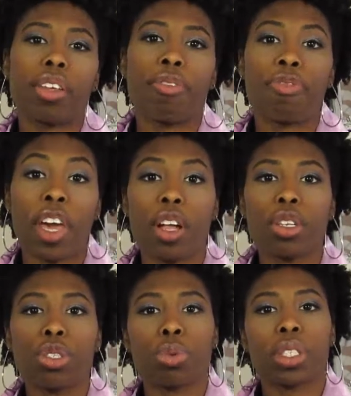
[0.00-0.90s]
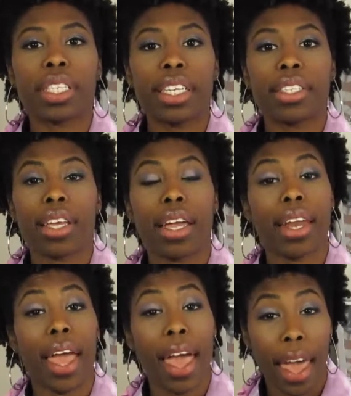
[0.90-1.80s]
fail to release
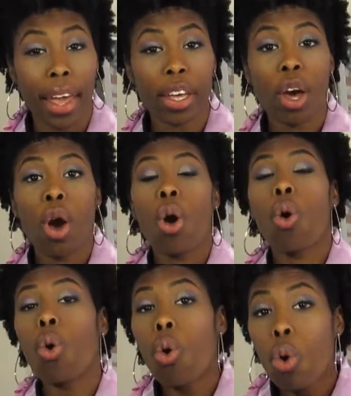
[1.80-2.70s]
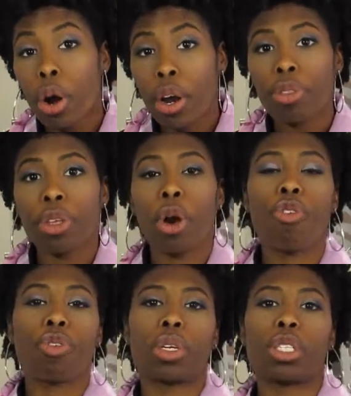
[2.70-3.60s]
an egg, or the
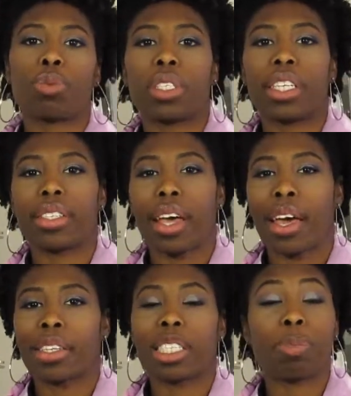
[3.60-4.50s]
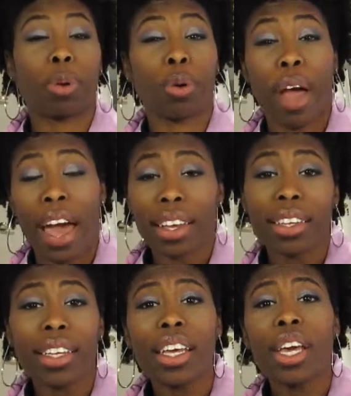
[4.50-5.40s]
ovaries release eggs
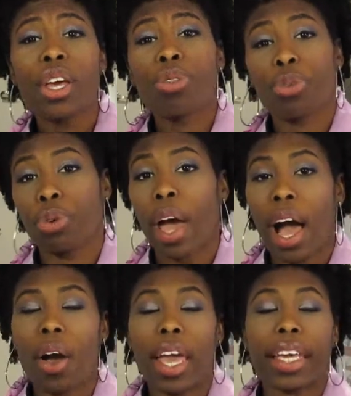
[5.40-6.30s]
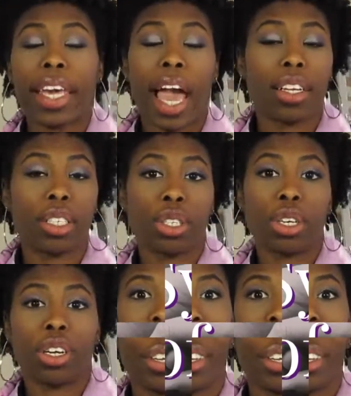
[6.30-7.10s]
sporadically throughout a calendar